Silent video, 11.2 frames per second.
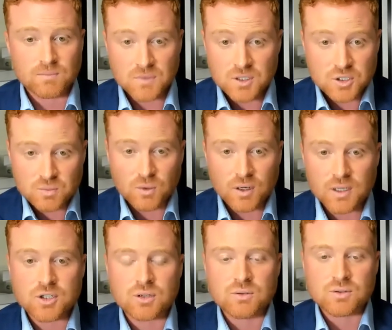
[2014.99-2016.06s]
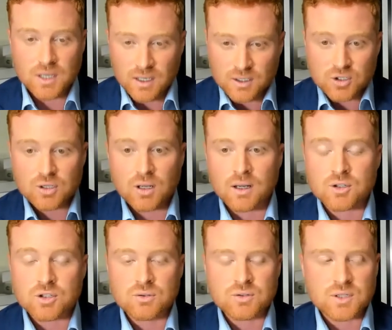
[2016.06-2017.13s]
This is what I choose, and I and I
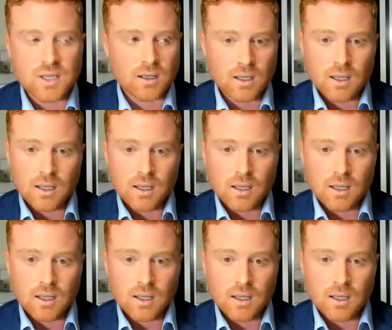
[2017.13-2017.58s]
choose that.